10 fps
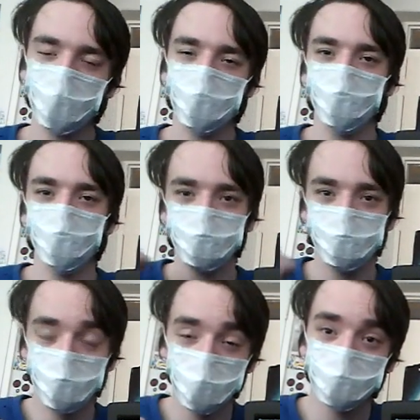I
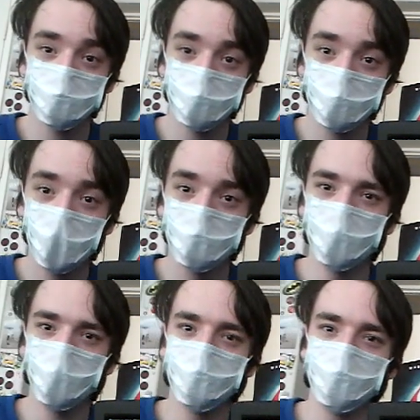just
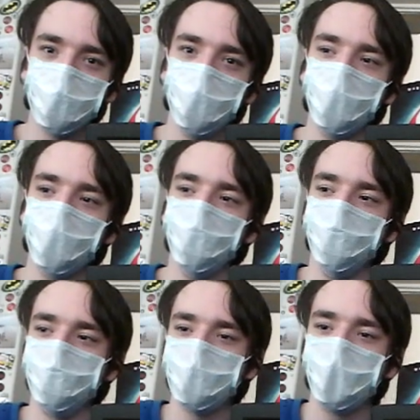uploaded the
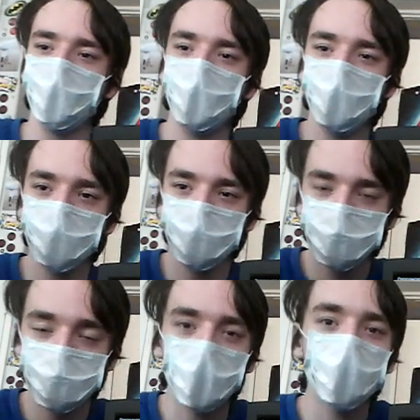
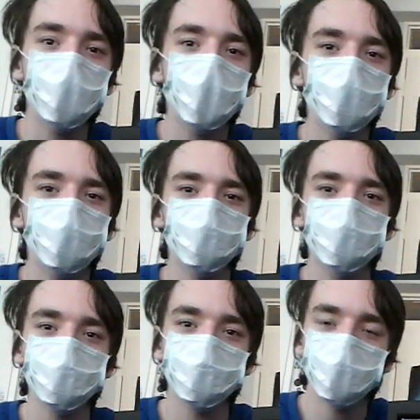Siren Head
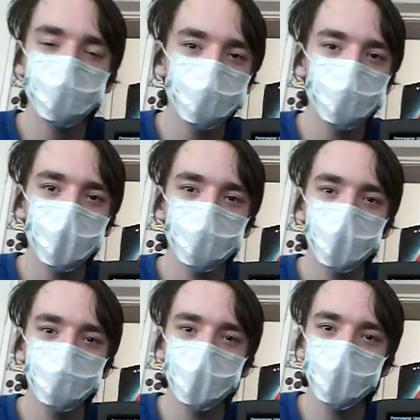versus Slenderman
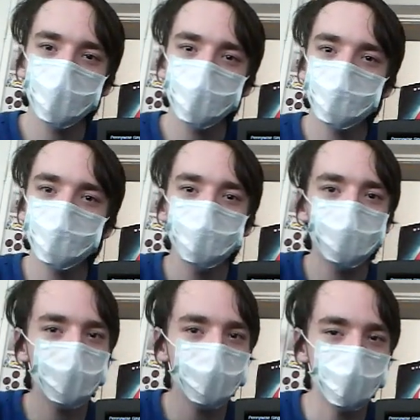rap battle.
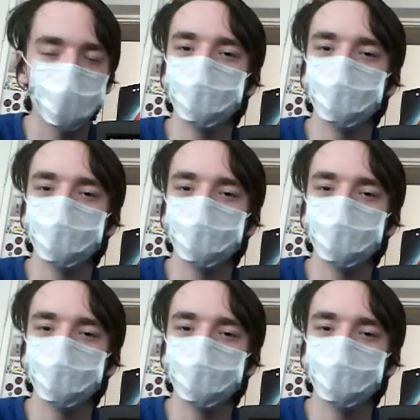Go